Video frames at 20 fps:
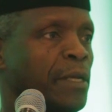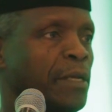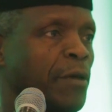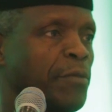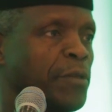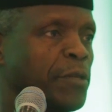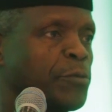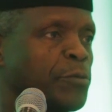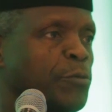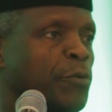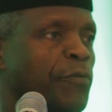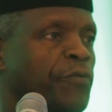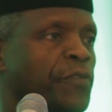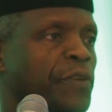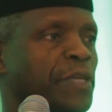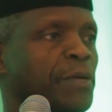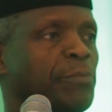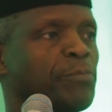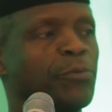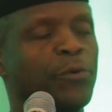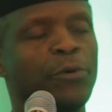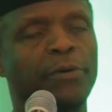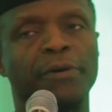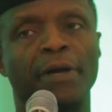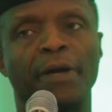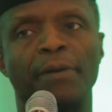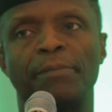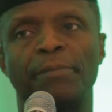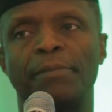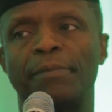Now, the school feeding
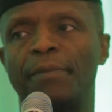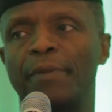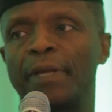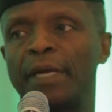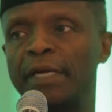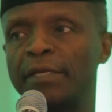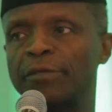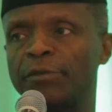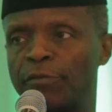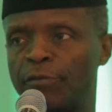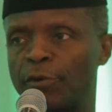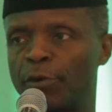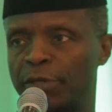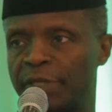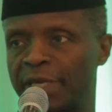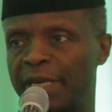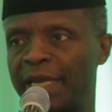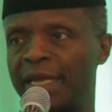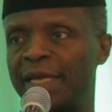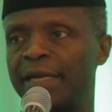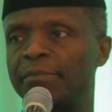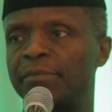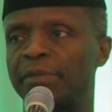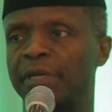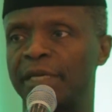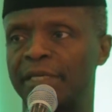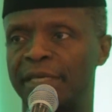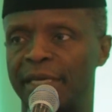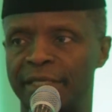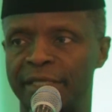program is, of course, aimed
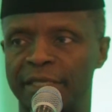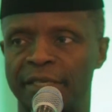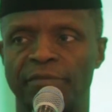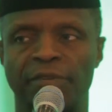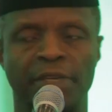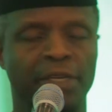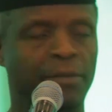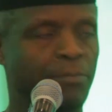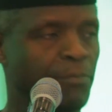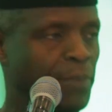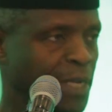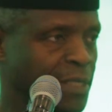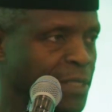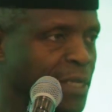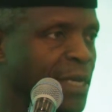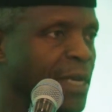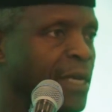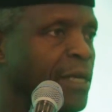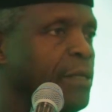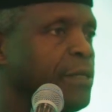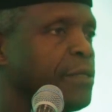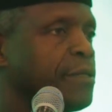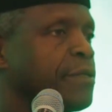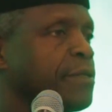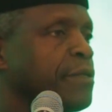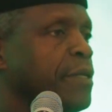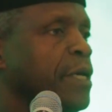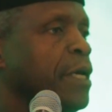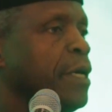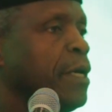at achieving better
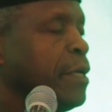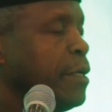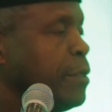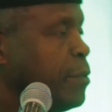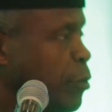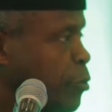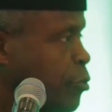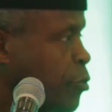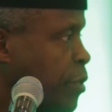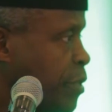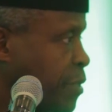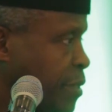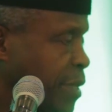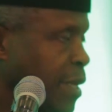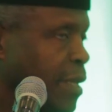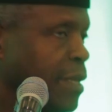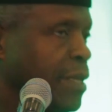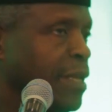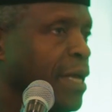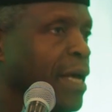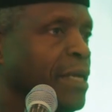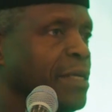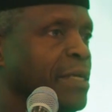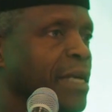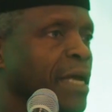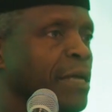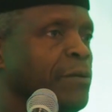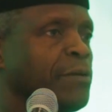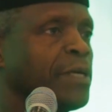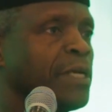health, nutritional and
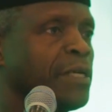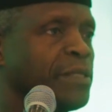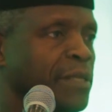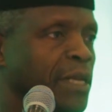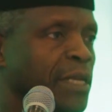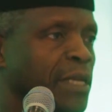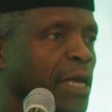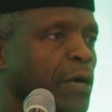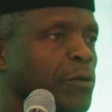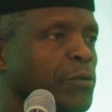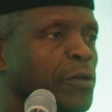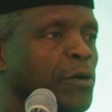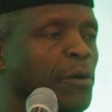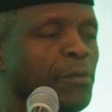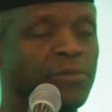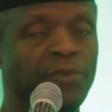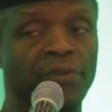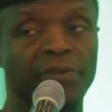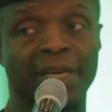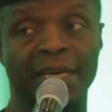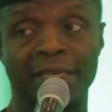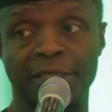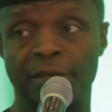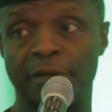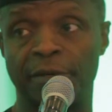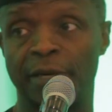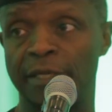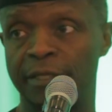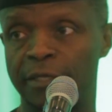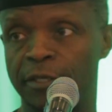educational outcomes for
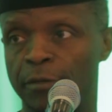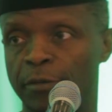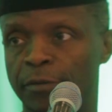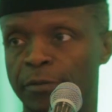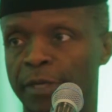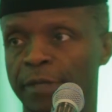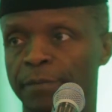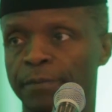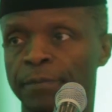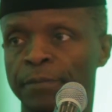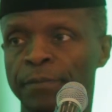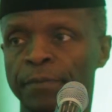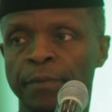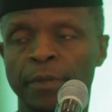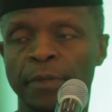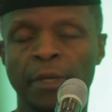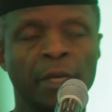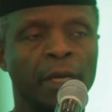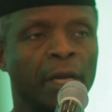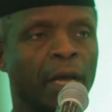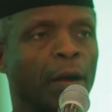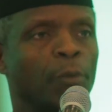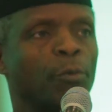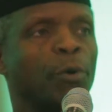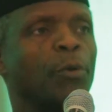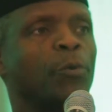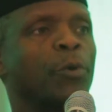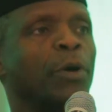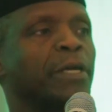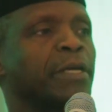Nigerian children. And
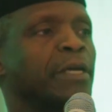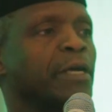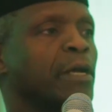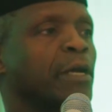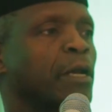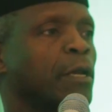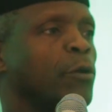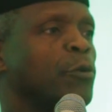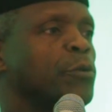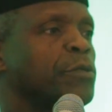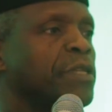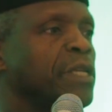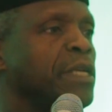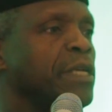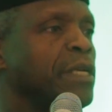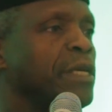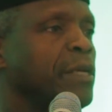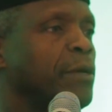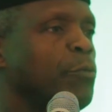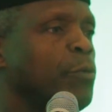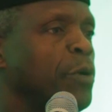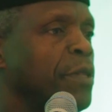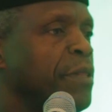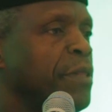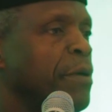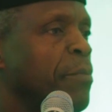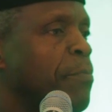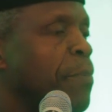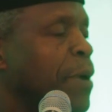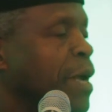we're working closely with
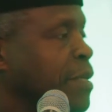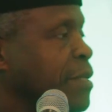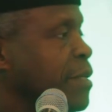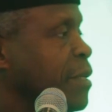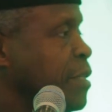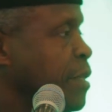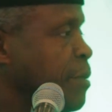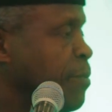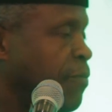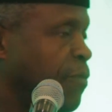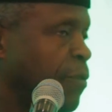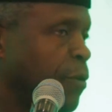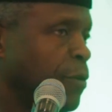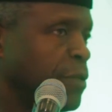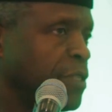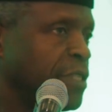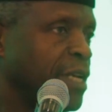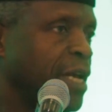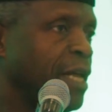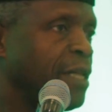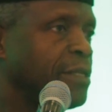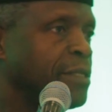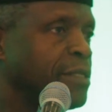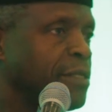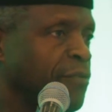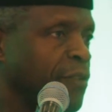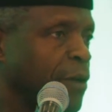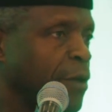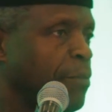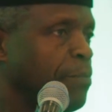the Partnership for Child
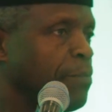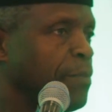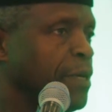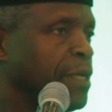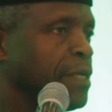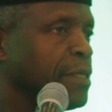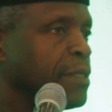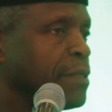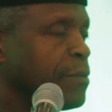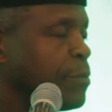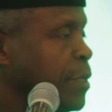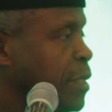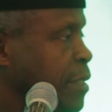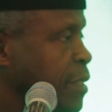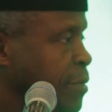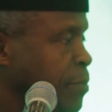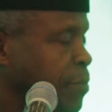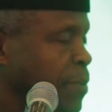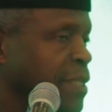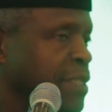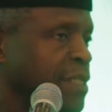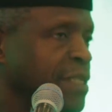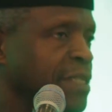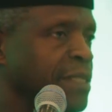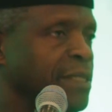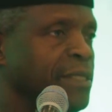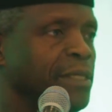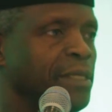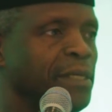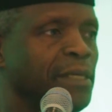Development, which is the
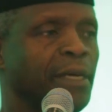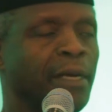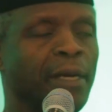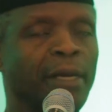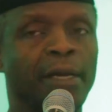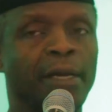PCD,